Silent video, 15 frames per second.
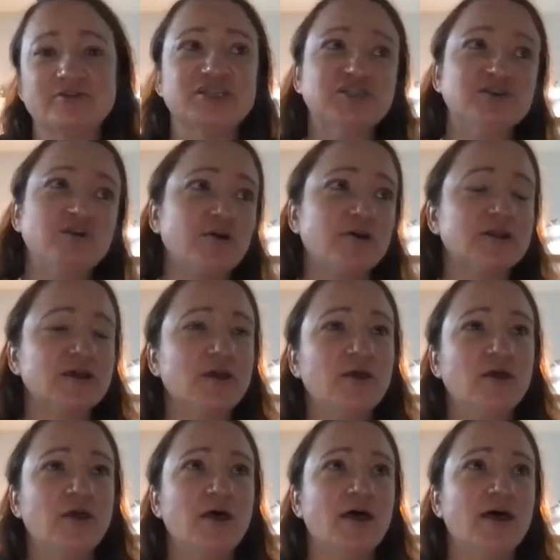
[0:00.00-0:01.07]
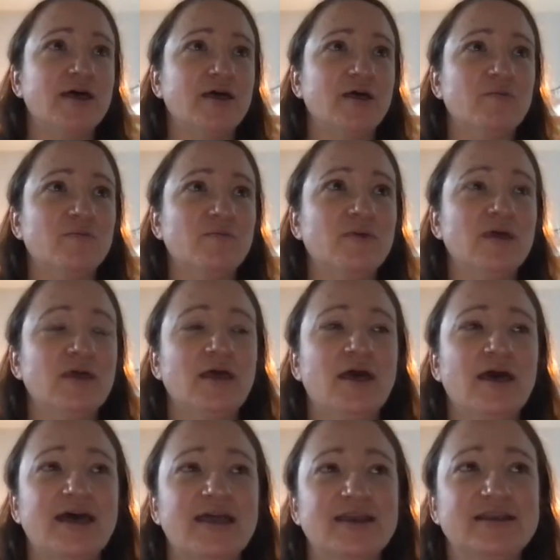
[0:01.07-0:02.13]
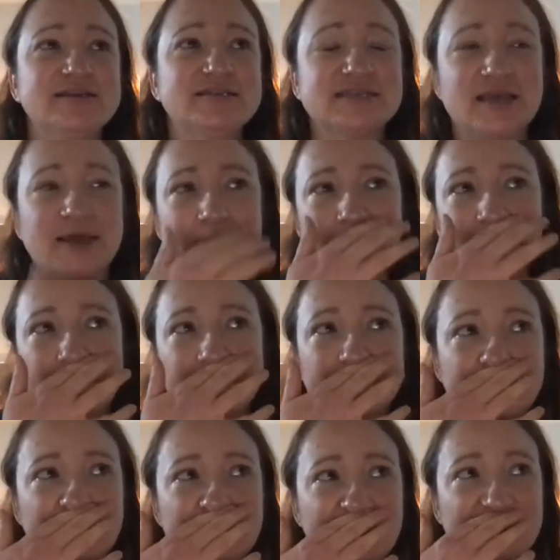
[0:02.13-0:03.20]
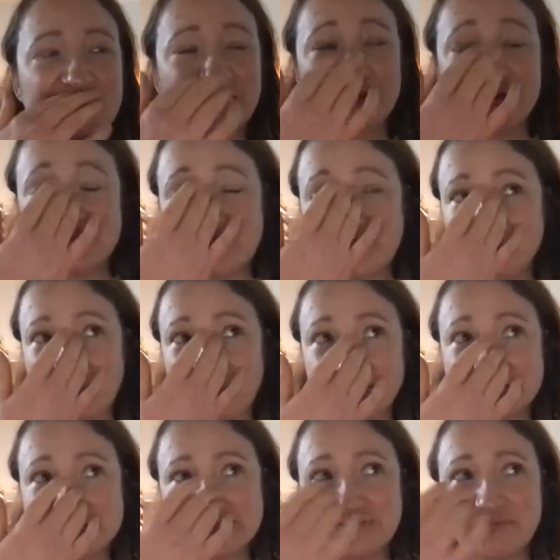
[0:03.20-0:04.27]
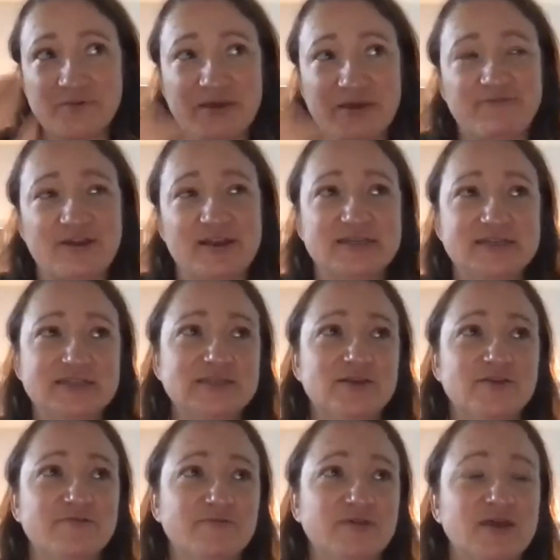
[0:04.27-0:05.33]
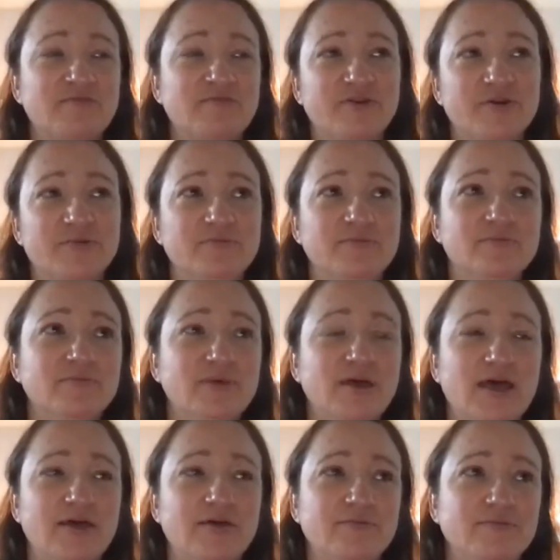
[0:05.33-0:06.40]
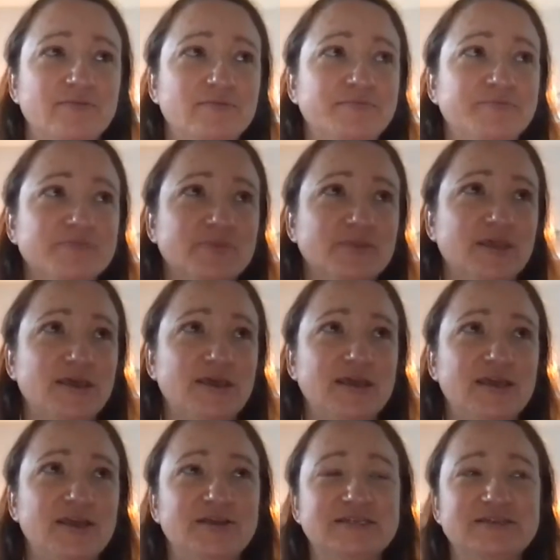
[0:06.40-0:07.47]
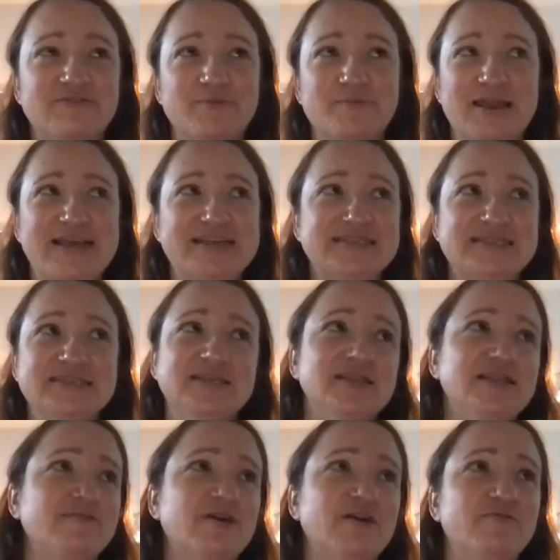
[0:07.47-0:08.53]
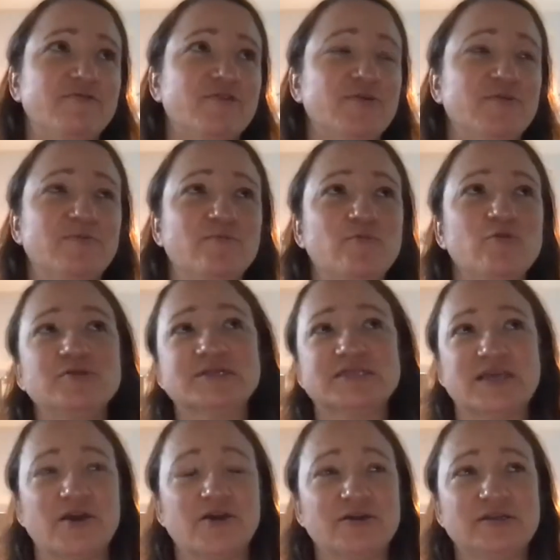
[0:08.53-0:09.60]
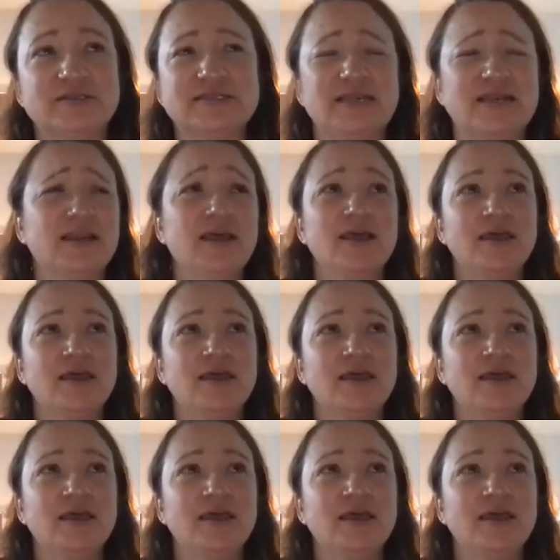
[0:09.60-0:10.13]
shot," hmm. um, and um, you know, I think about some of my friends who've come from um, you know different places that they've come from war zones and